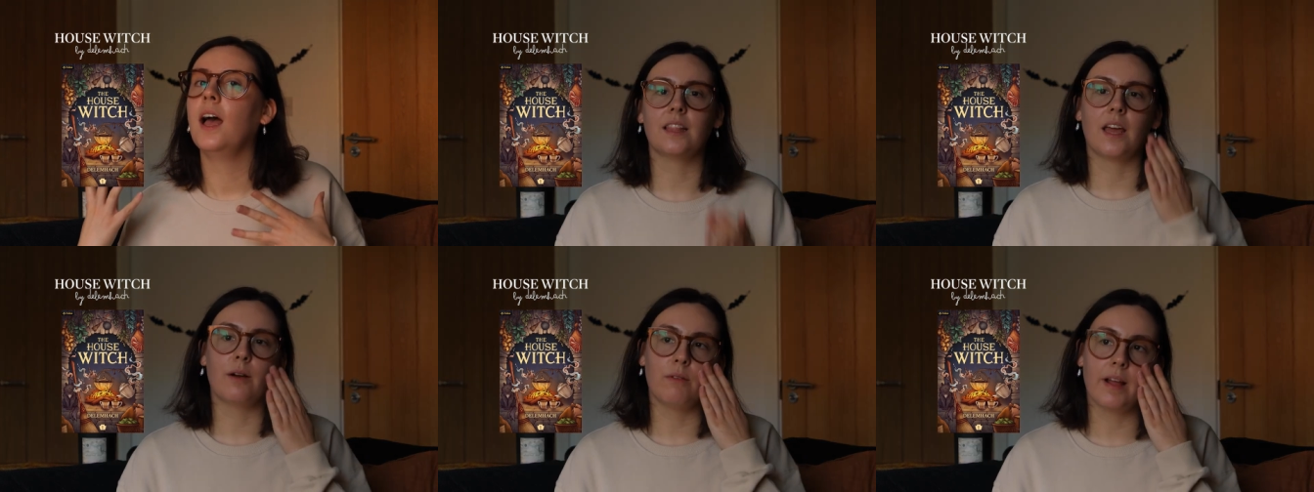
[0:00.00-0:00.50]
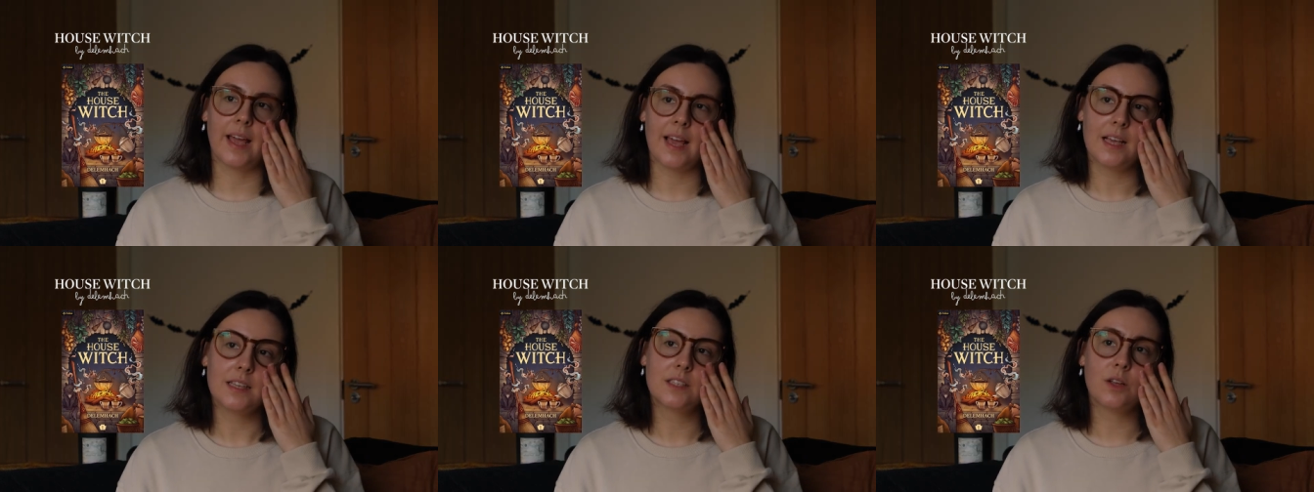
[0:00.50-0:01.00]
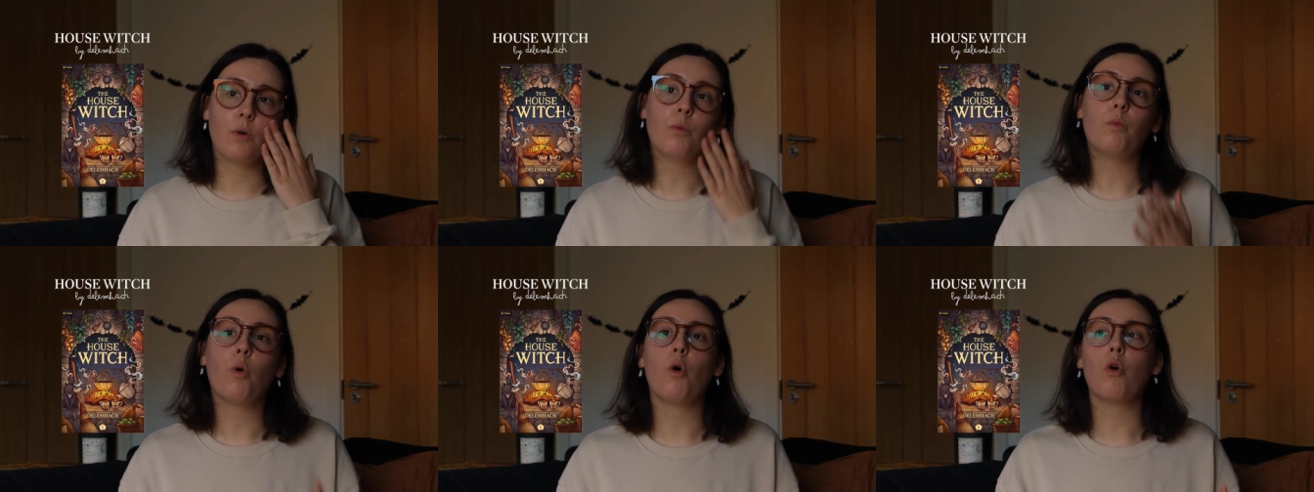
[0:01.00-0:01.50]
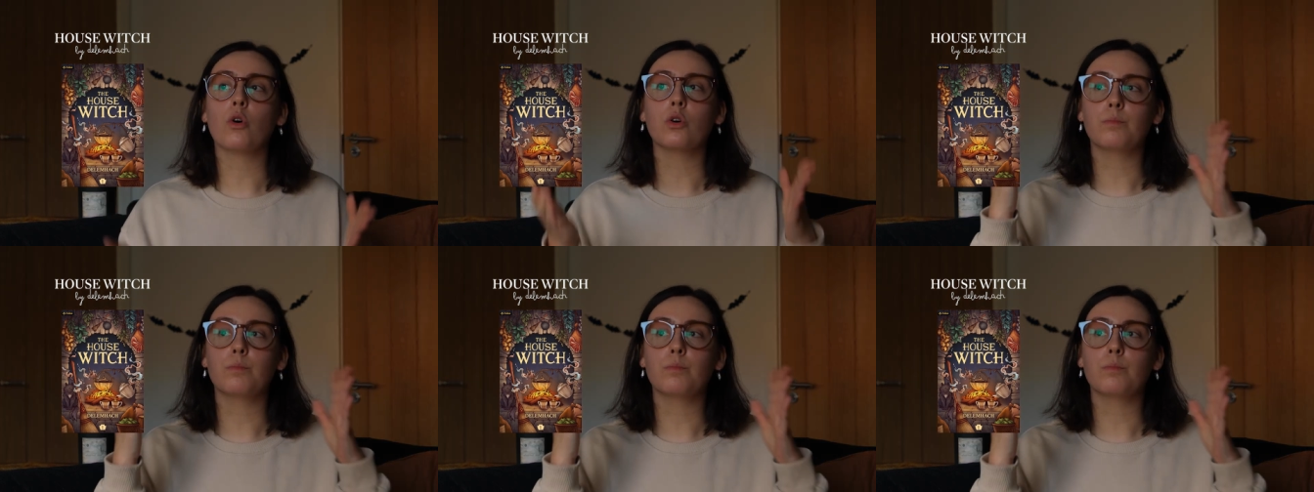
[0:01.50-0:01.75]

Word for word: There is a war